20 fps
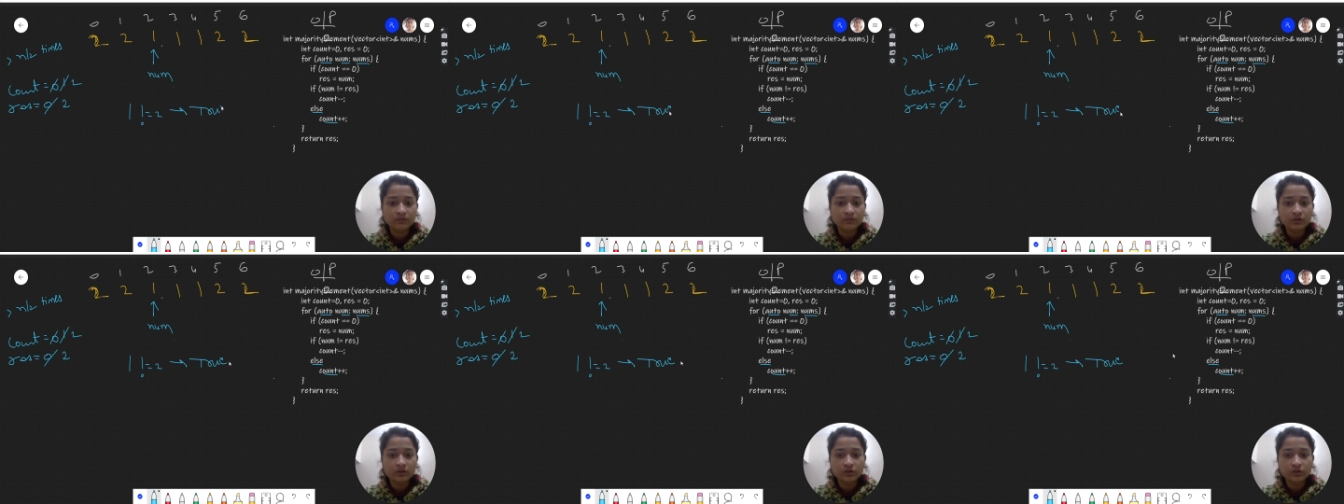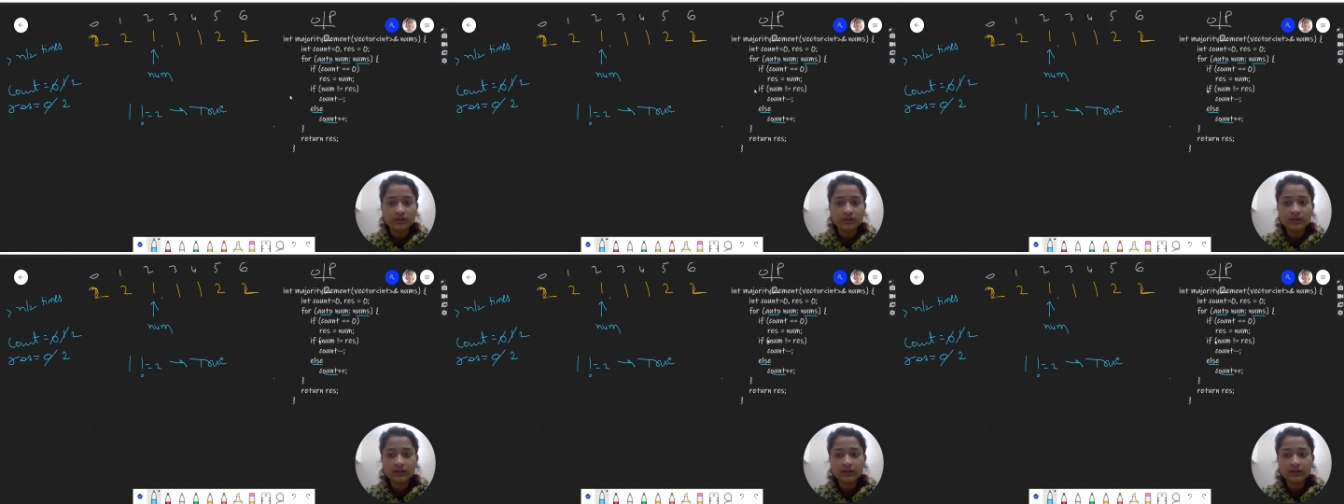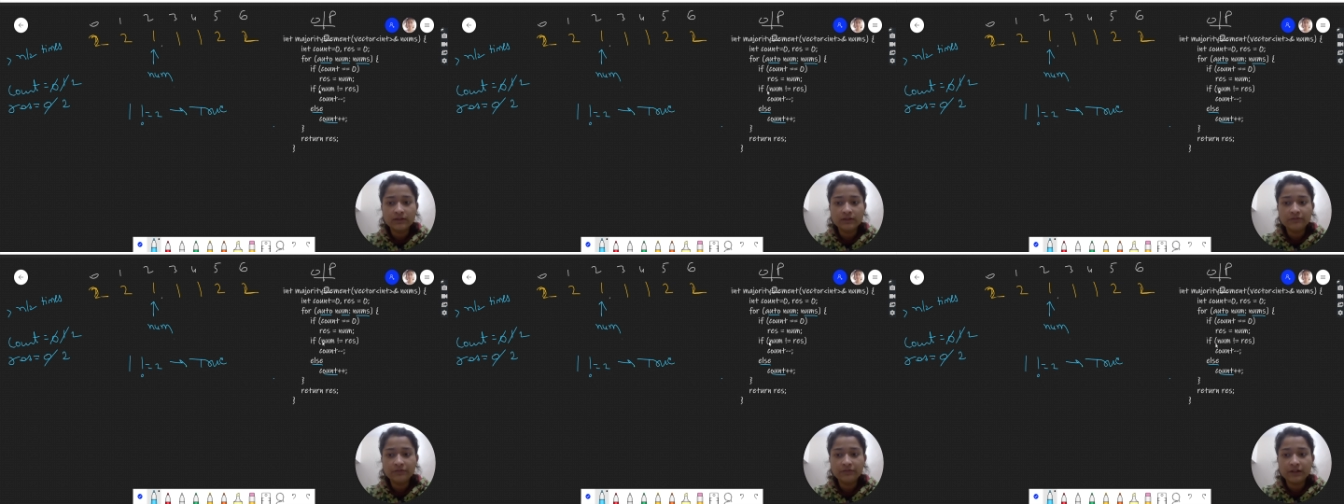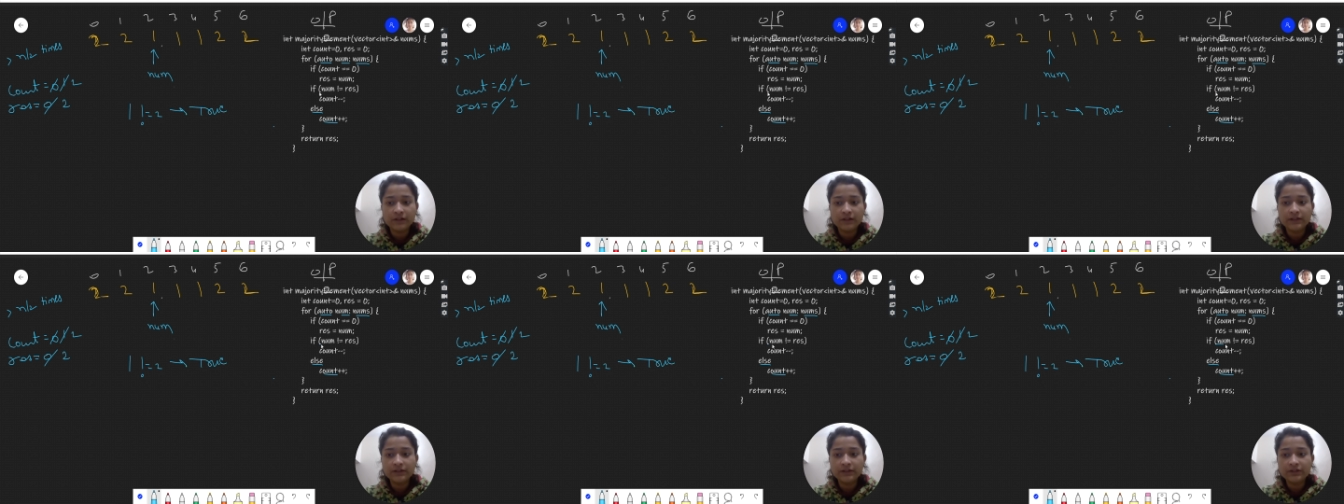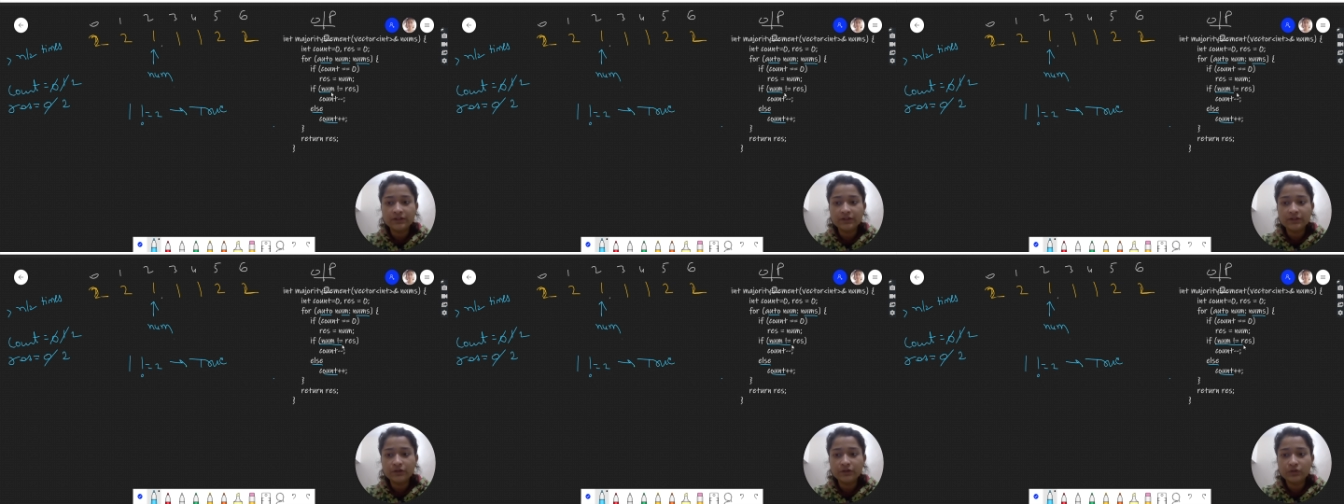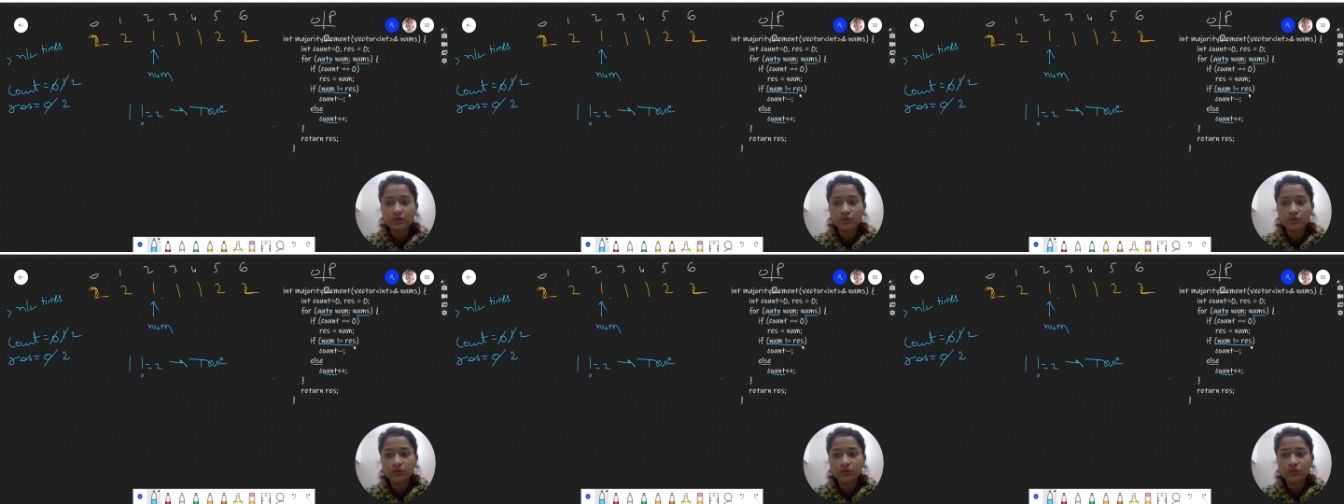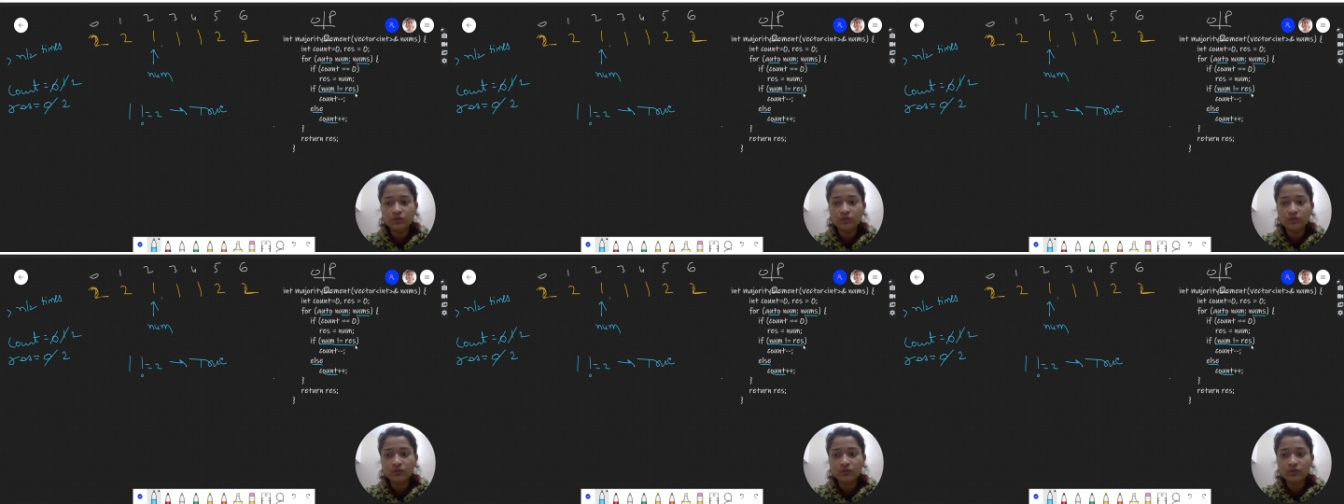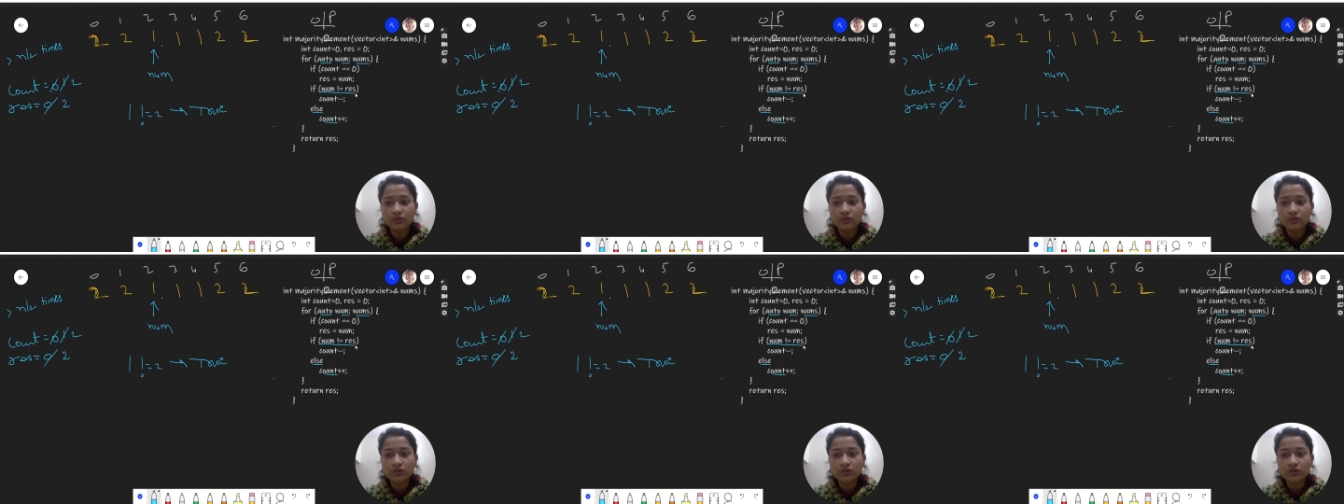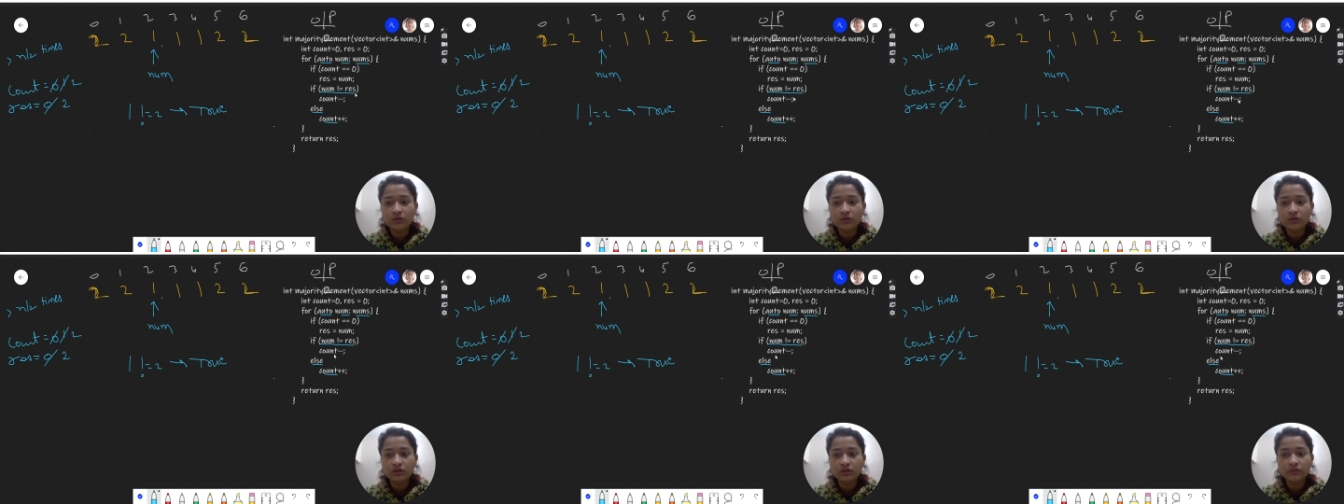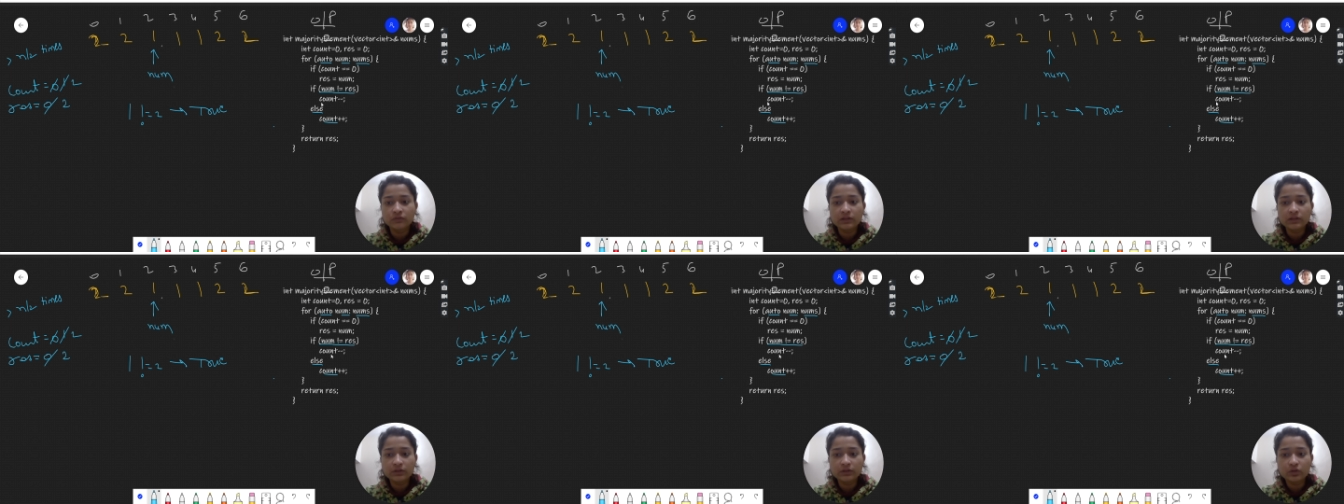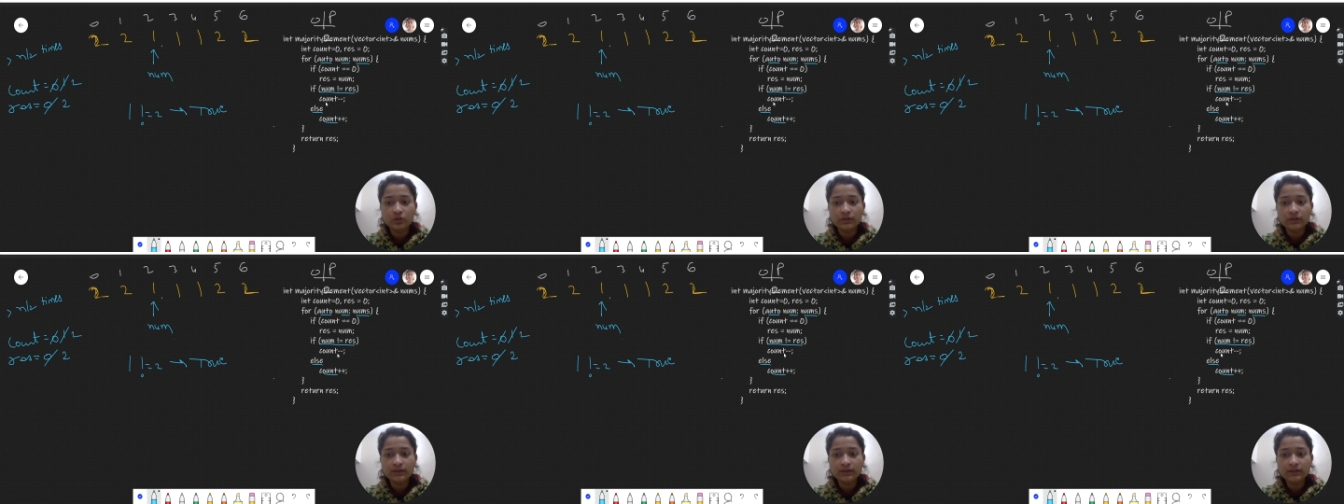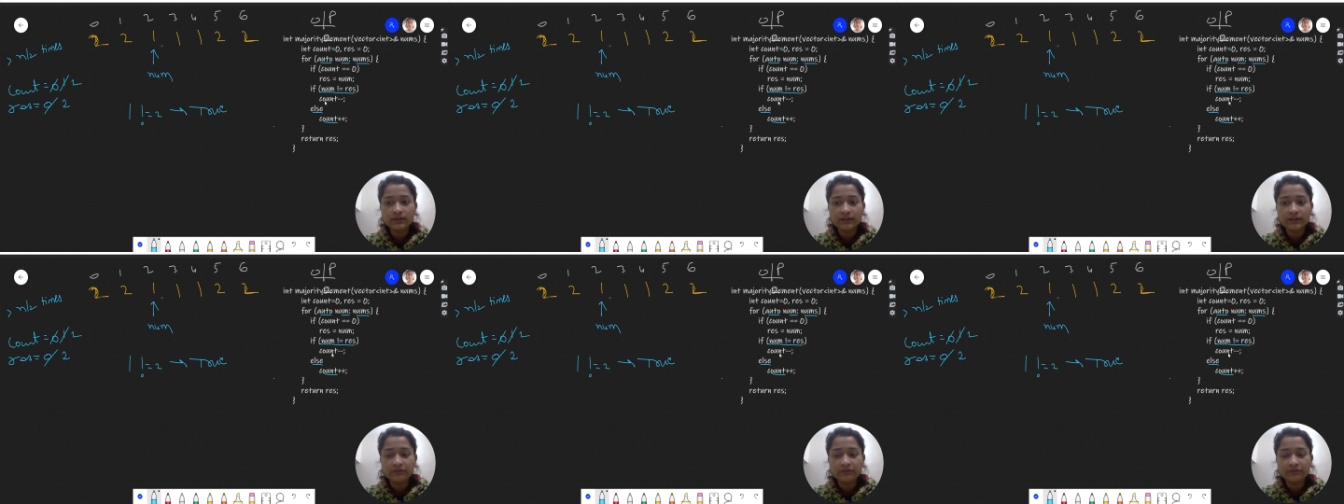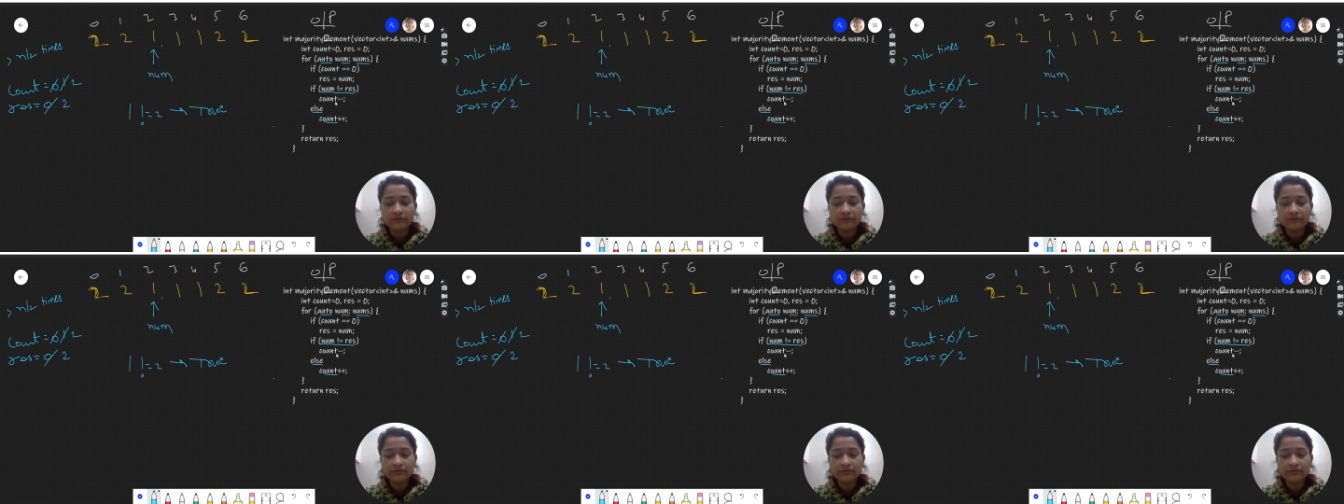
So this if condition is true, so we'll go in this if.